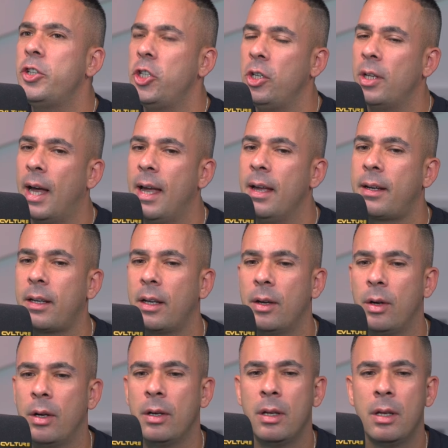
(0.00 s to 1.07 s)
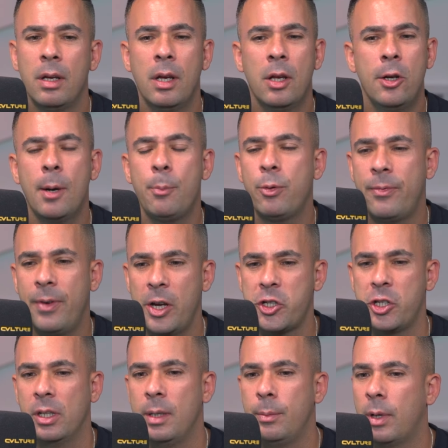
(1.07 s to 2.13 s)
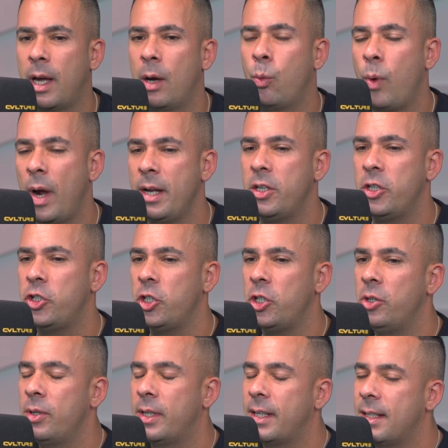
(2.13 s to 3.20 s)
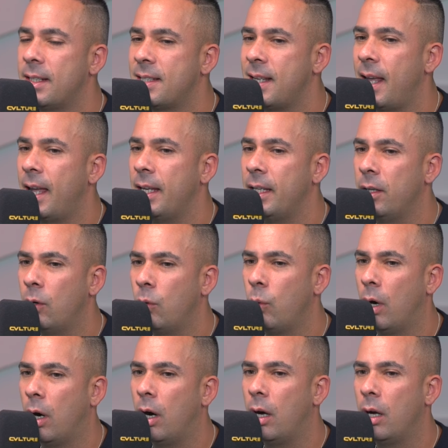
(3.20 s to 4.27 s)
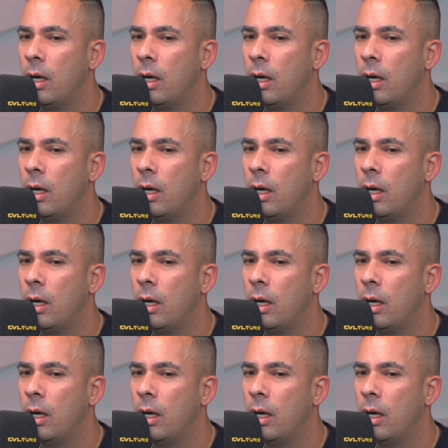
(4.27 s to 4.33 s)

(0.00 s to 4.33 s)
you like, not professionally, but like when did you say, you know what,